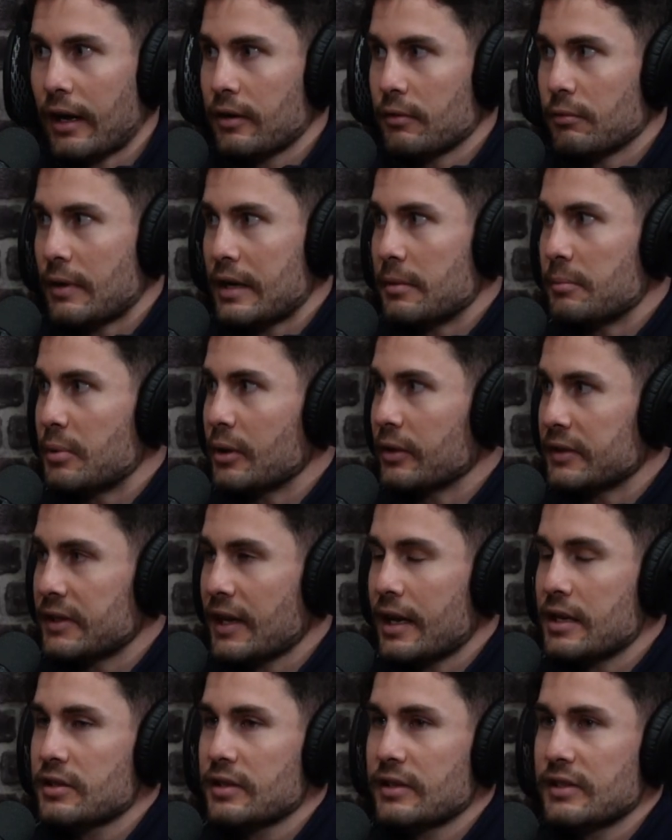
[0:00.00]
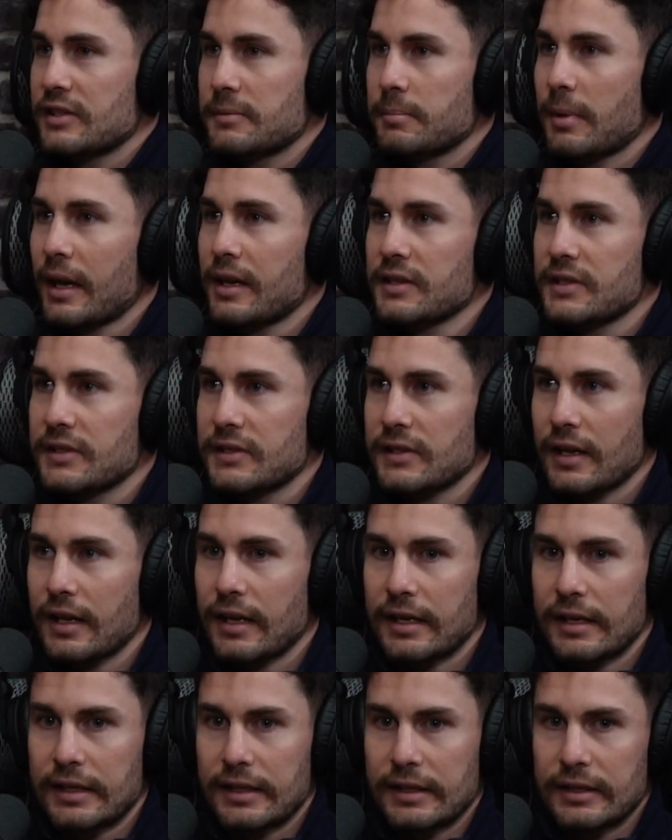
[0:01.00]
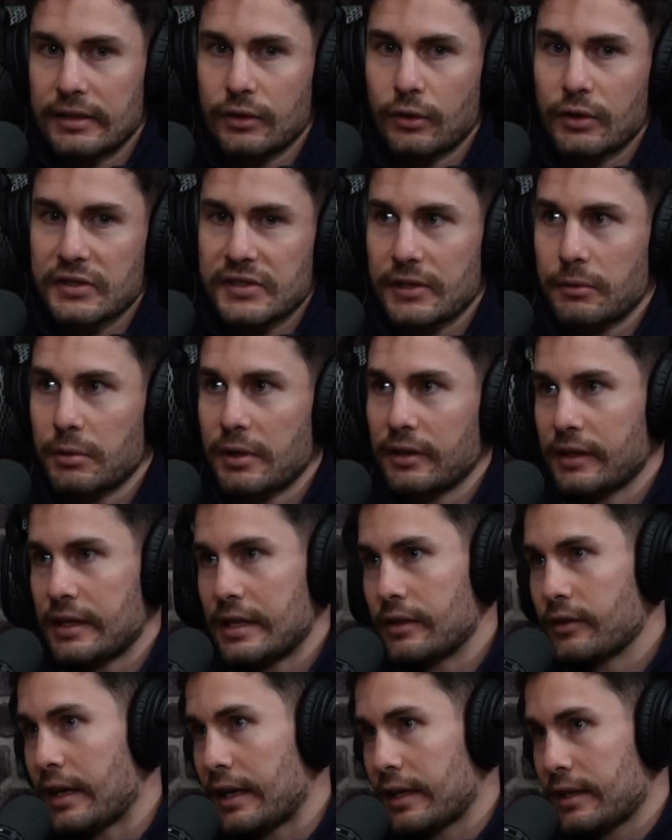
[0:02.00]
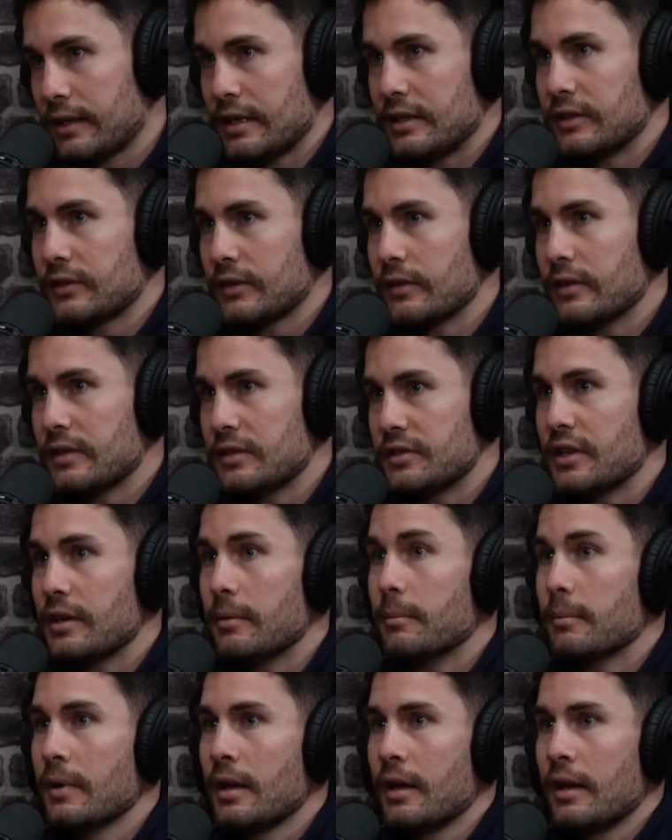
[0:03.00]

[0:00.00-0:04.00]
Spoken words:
rehabilitation space, and consequently into the gym.